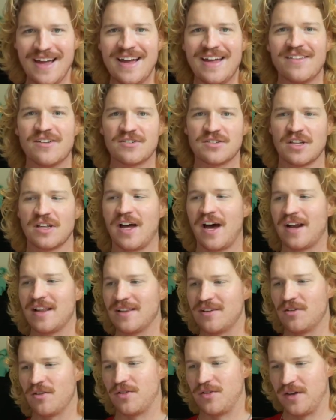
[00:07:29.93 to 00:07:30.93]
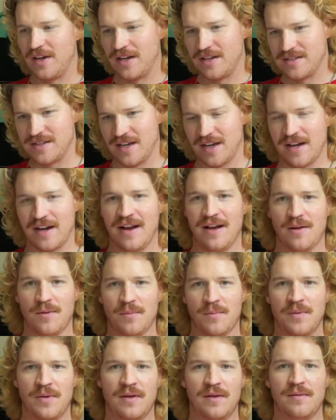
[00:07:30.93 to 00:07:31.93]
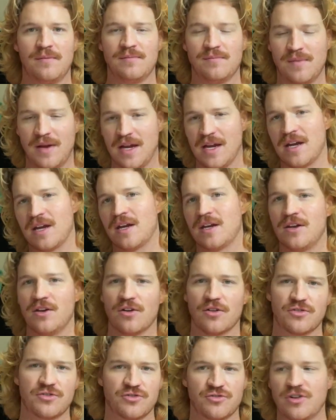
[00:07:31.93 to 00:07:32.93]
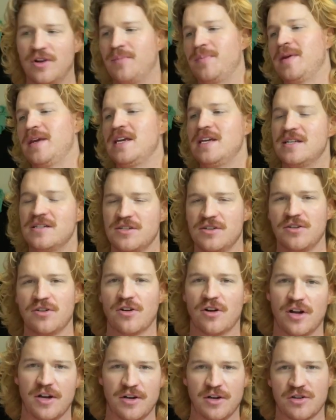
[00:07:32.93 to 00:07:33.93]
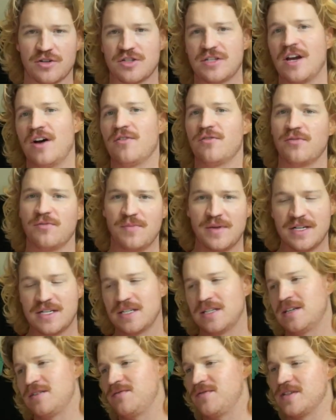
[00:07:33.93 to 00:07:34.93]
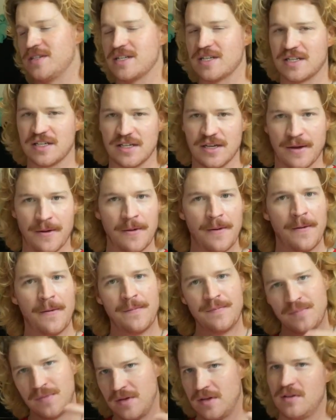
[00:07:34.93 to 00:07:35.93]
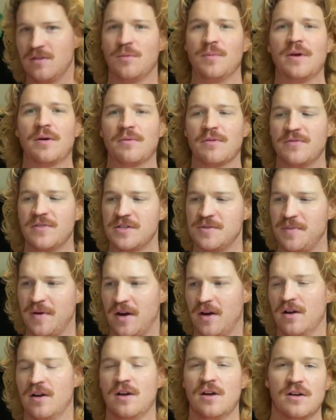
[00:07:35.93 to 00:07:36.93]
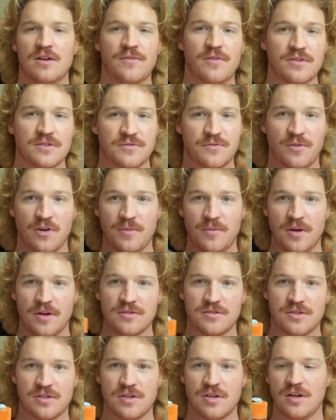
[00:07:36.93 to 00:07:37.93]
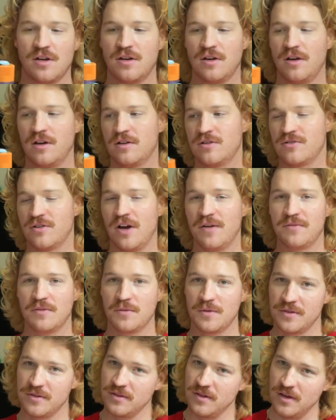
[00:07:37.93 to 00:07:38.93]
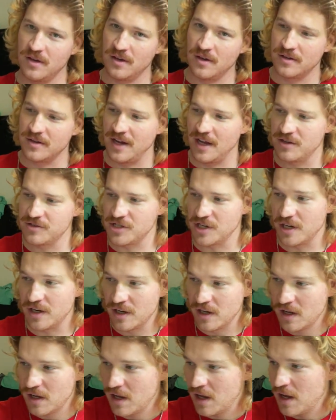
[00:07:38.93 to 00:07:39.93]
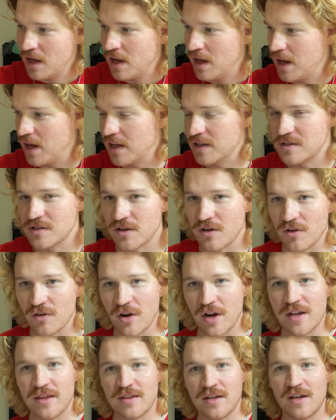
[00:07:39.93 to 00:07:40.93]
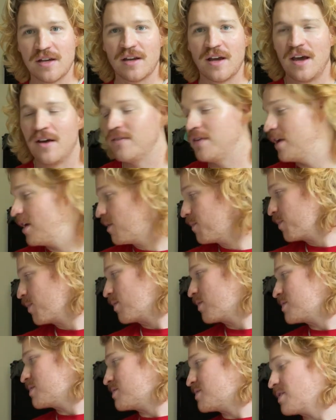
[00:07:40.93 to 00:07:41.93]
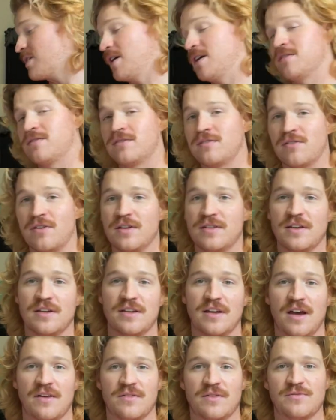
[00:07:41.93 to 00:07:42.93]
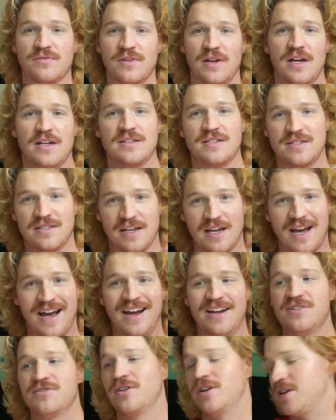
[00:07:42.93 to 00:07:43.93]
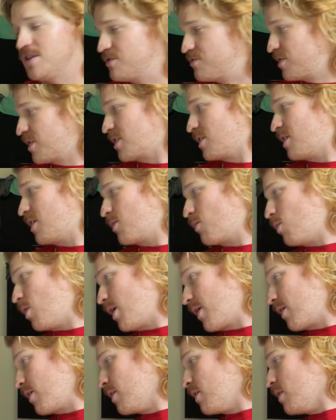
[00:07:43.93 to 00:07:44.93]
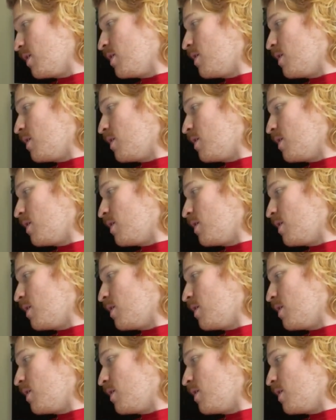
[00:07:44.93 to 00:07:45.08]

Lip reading: And there's a lot of little things that can help make your trip easier on yourself, mentally, physically. You'll be able to fish better. First and foremost, travel with the Nalgene. It's a great thing to have in airports. It's a great thing to have on flights. Stay hydrated, drink a lot of water.